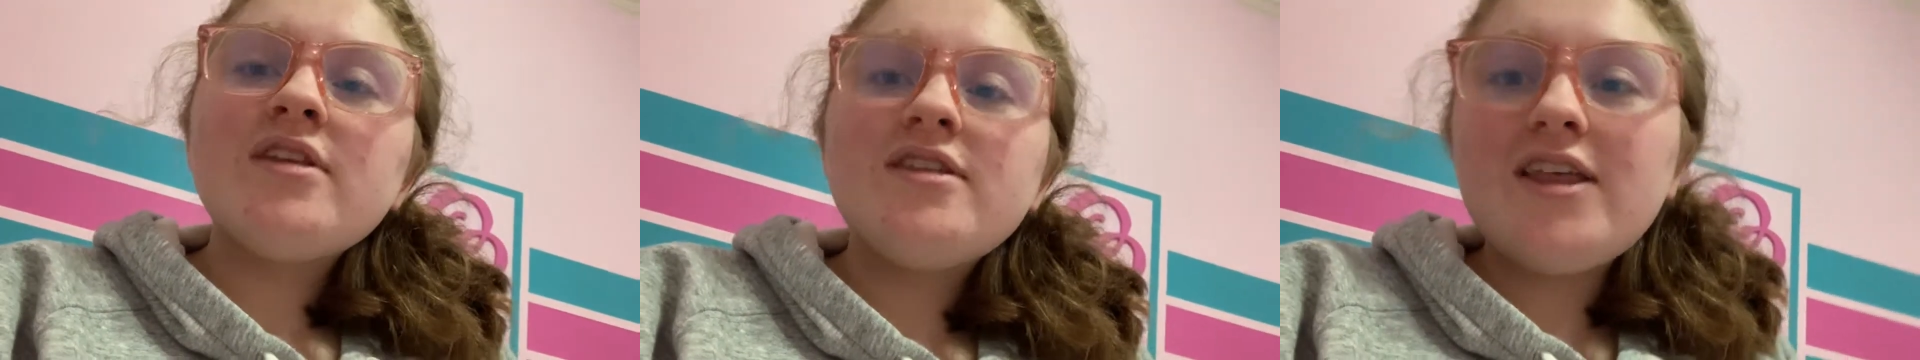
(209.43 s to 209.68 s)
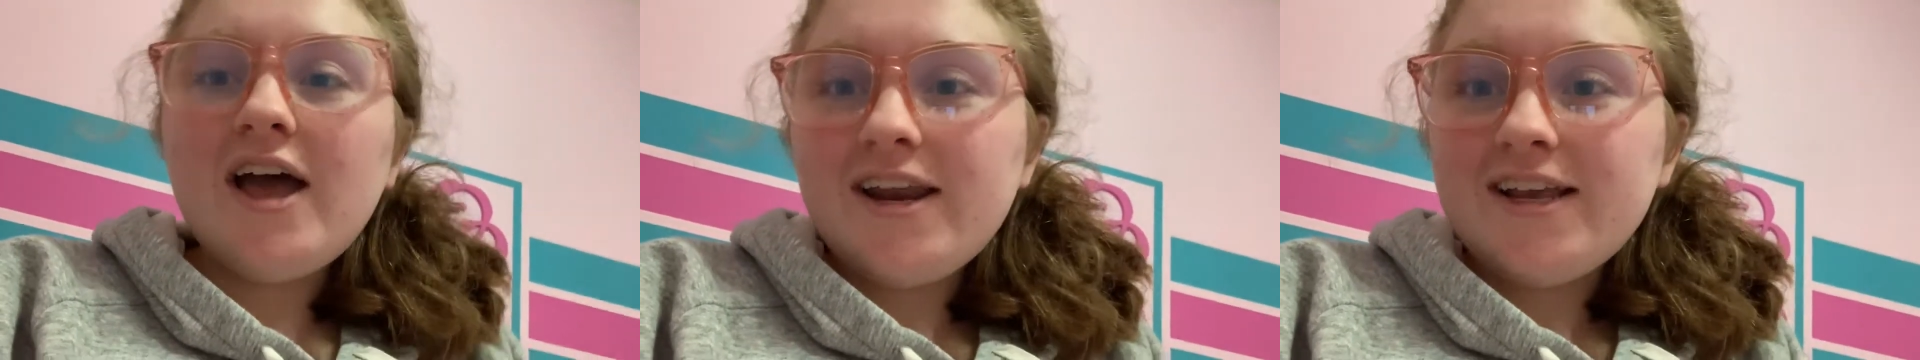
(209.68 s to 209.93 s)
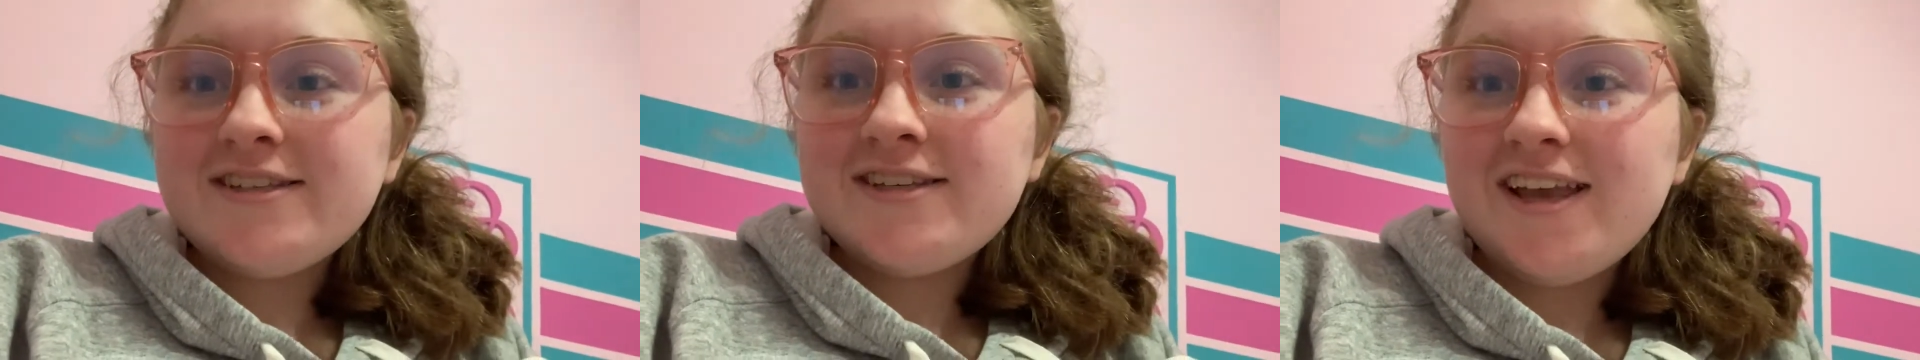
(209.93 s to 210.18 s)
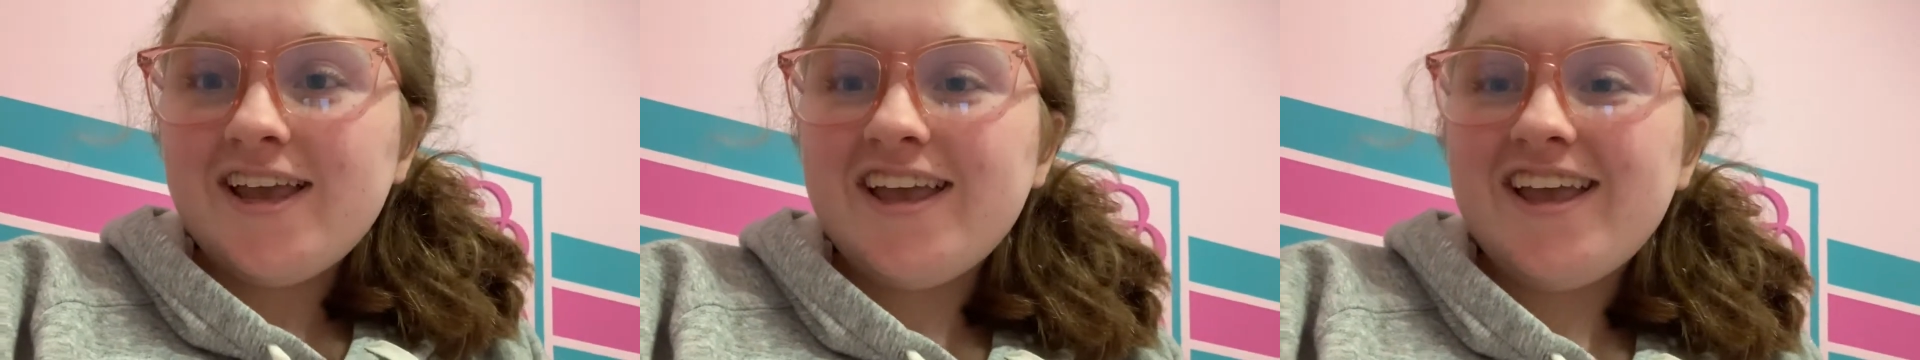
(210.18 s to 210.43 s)
That is
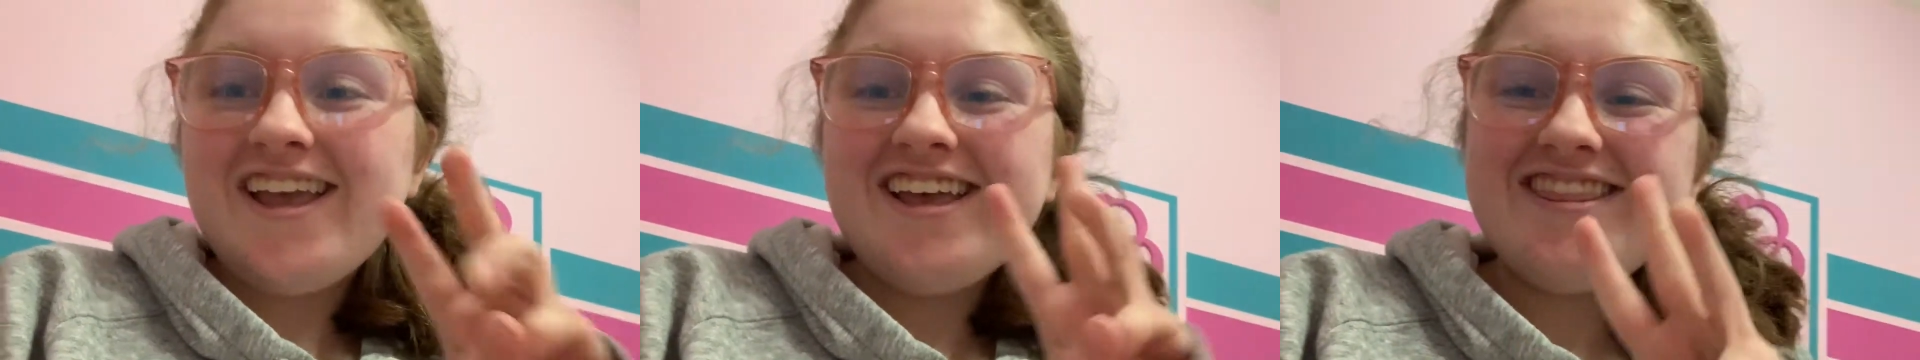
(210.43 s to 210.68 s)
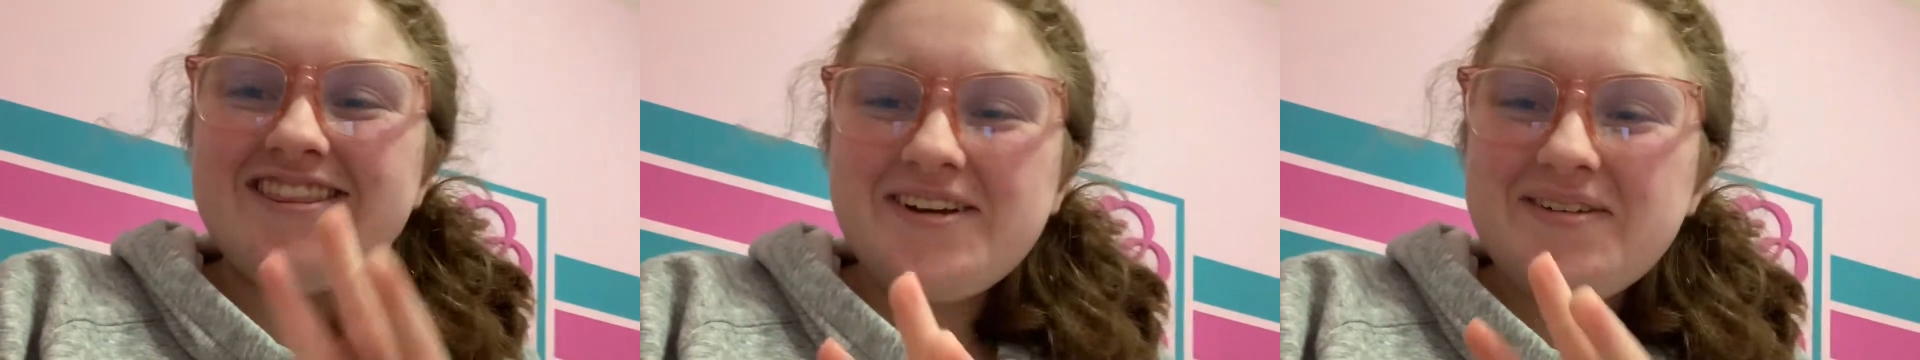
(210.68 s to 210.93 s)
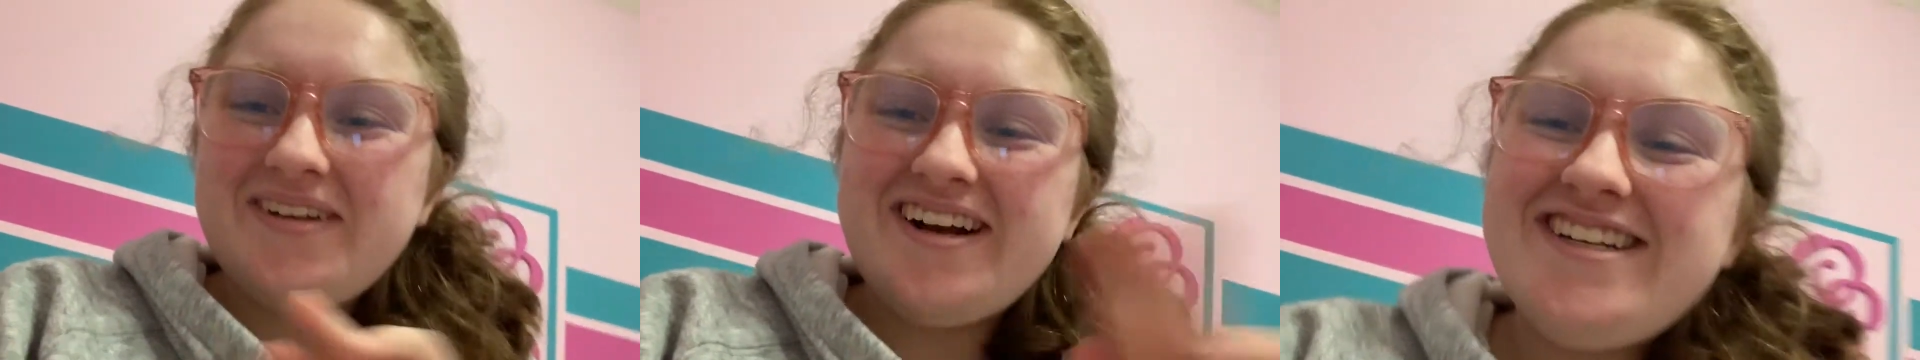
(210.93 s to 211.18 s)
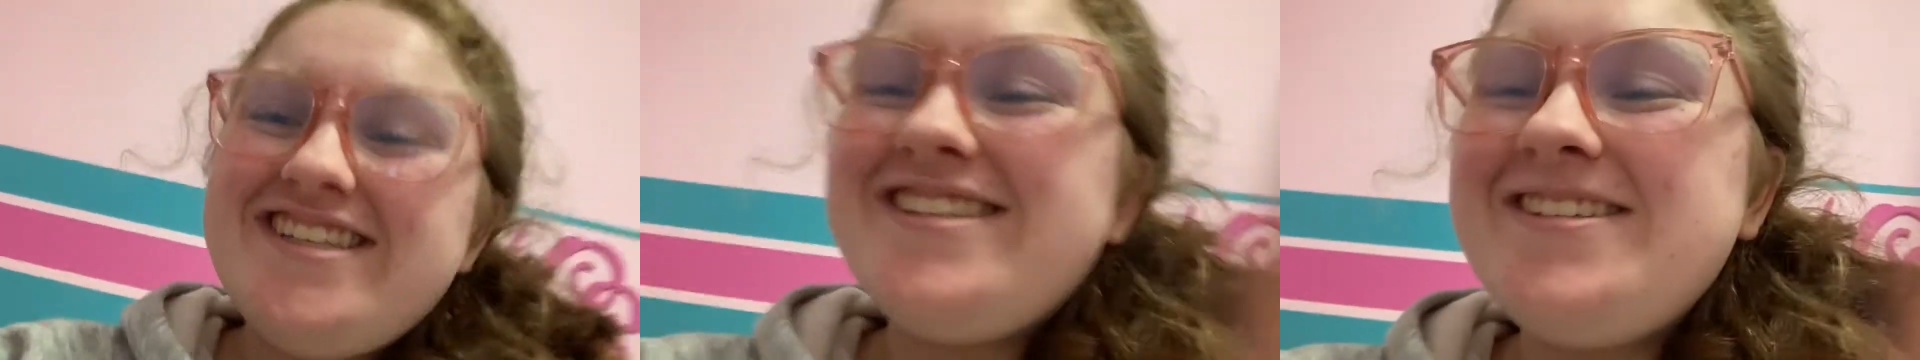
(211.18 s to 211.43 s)
it in three
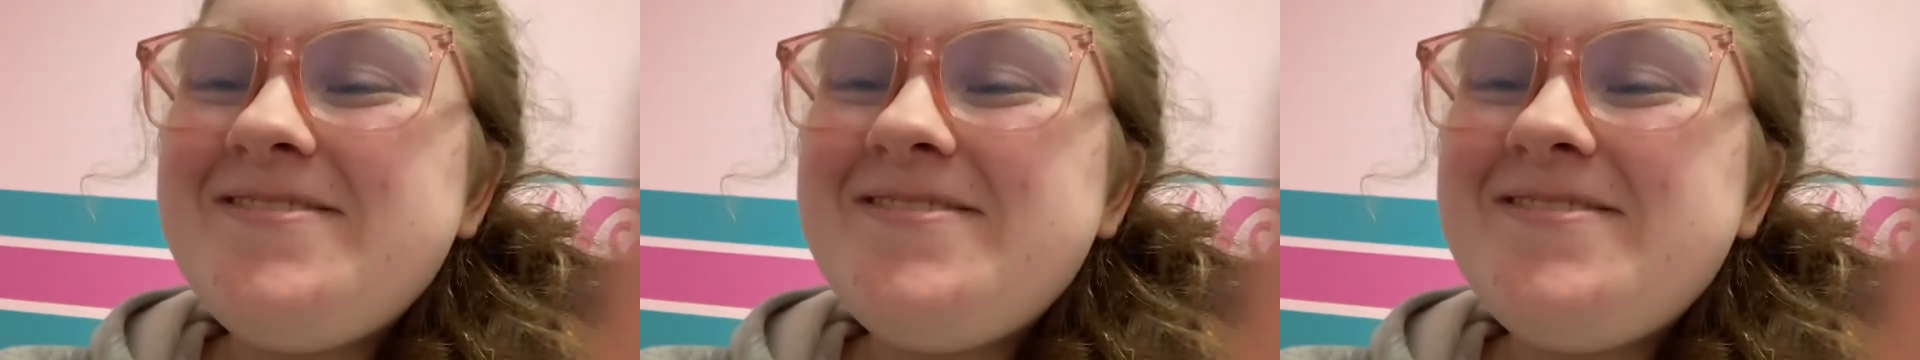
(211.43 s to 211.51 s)
words.